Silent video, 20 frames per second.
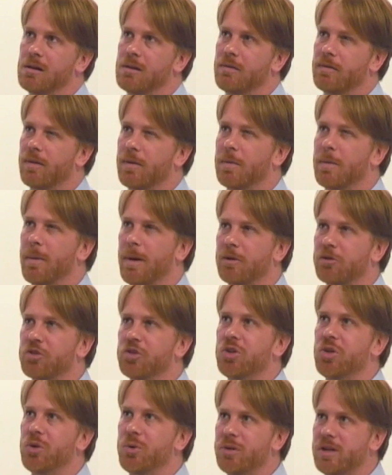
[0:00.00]
from
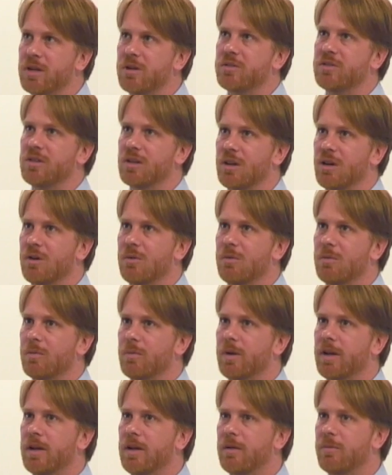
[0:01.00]
about two years ago,
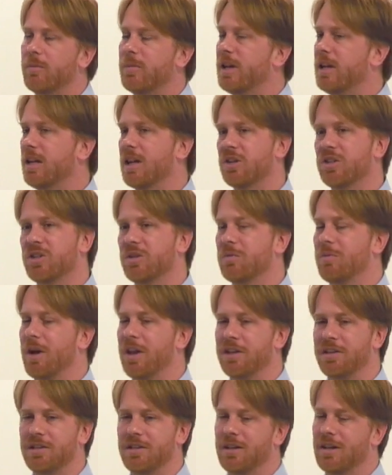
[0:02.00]
we, we actually
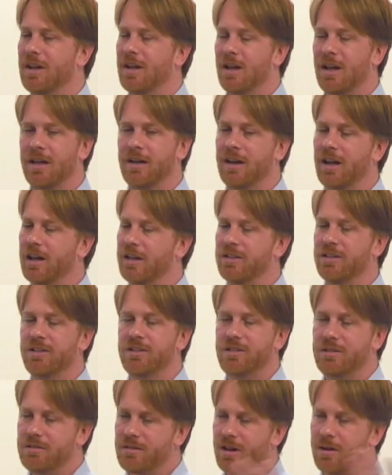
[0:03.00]
went, and I
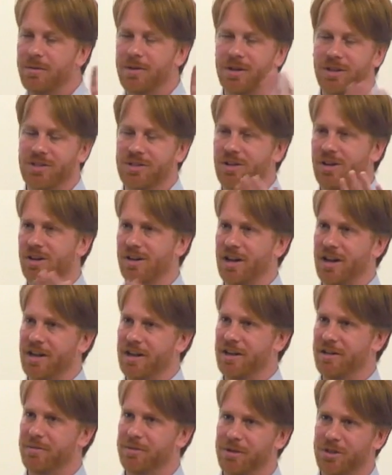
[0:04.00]
do not want to start
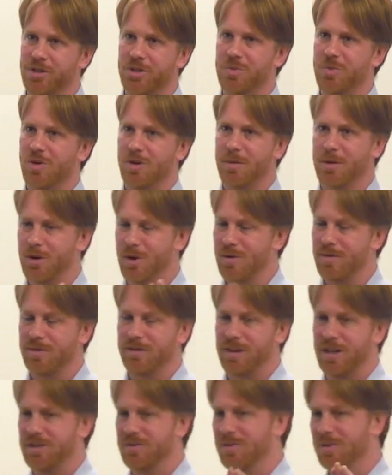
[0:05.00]
a religious war about
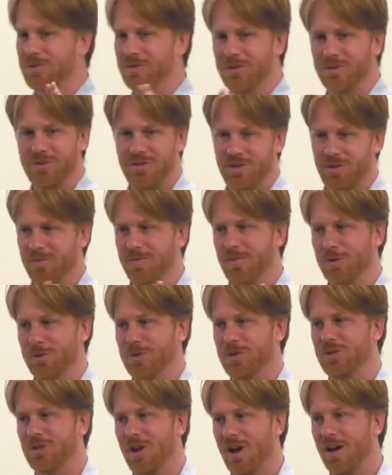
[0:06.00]
overlays versus
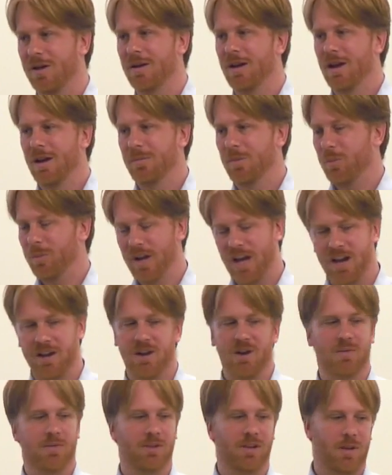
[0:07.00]
versus not, but we had
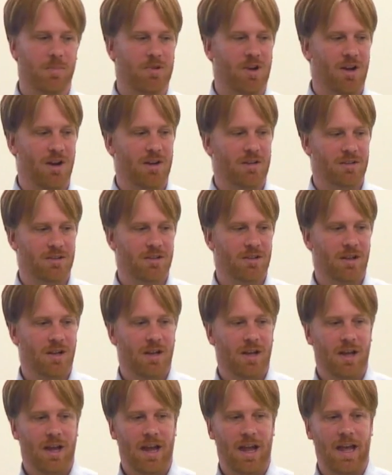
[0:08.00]
an overlay product,
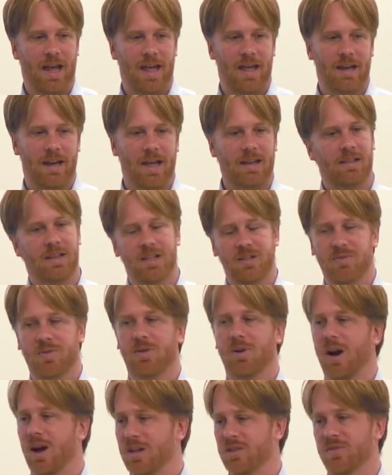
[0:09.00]
and at least
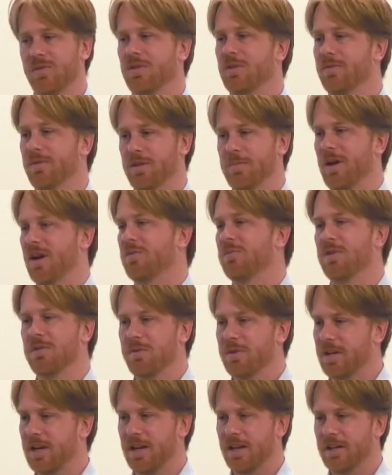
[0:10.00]
for us, for the feedback we
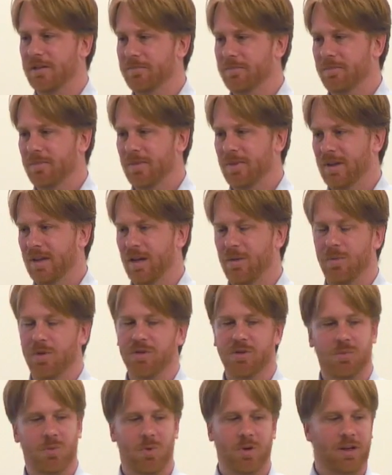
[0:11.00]
were getting, it
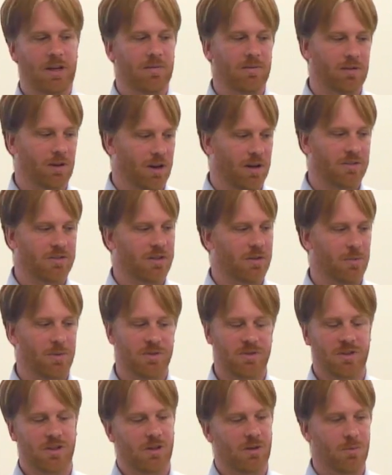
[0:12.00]
wasn't working for us. It
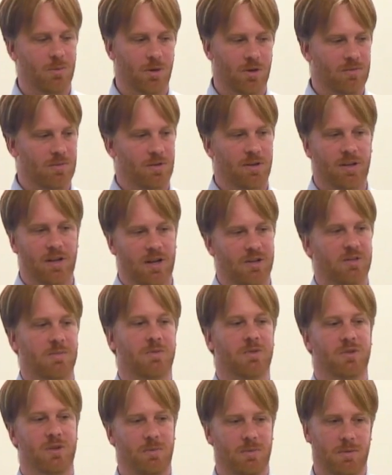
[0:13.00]
wasn't going to work for the
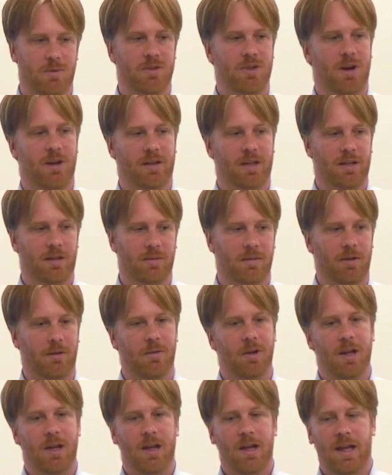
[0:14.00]
customers that we were talking
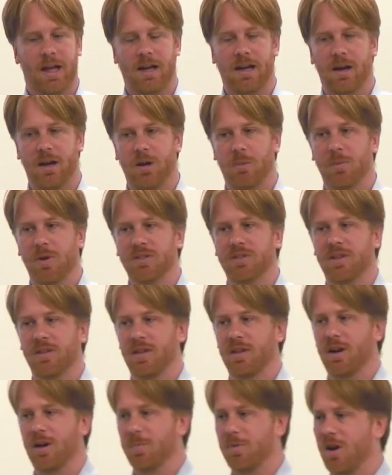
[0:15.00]
about. And it, it, wasn't
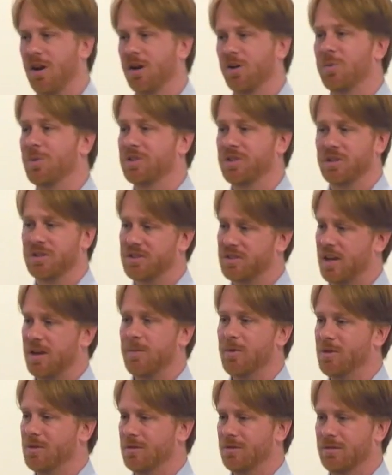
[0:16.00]
that our product wasn't
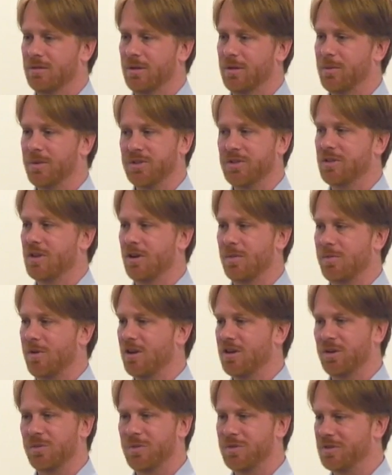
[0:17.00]
stable. It wasn't that our
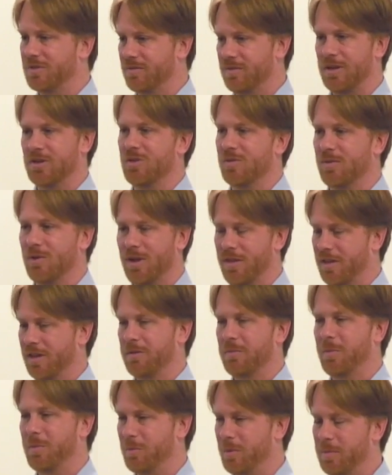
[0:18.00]
product wasn't featureful. I
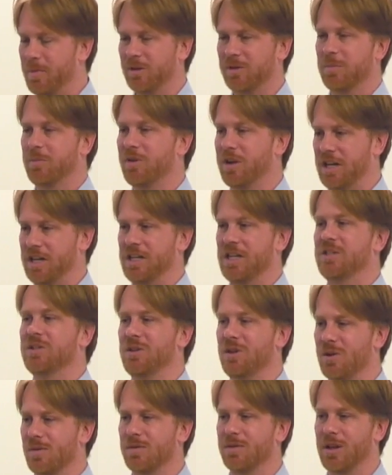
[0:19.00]
think we, we built a pretty
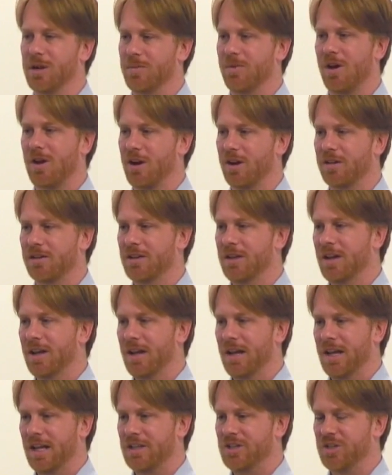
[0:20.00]
decent overlay product.
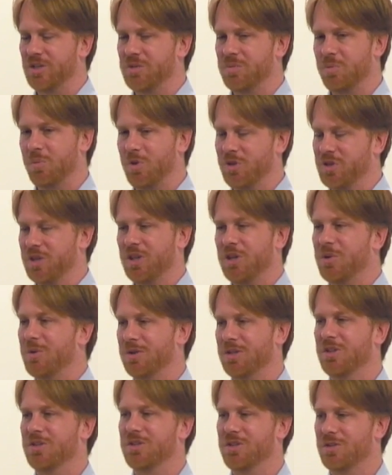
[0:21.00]
It just wasn't
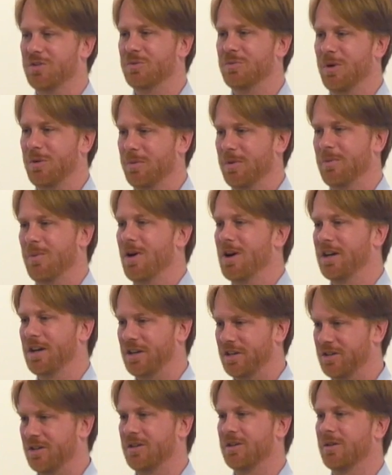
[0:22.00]
going to do what we
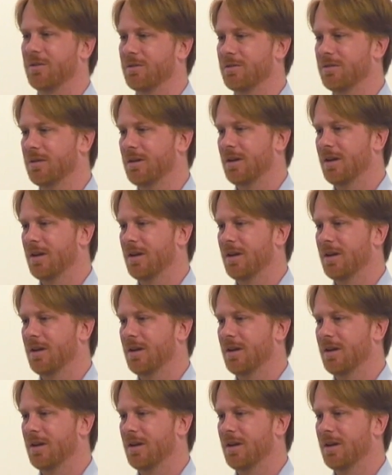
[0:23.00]
wanted it to do.